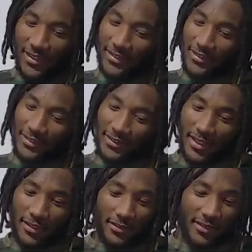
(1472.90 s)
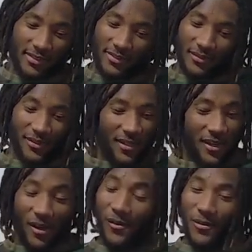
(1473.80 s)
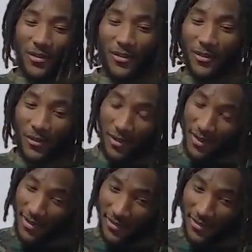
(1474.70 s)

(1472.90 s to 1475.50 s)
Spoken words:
standards, I don't want to score at all.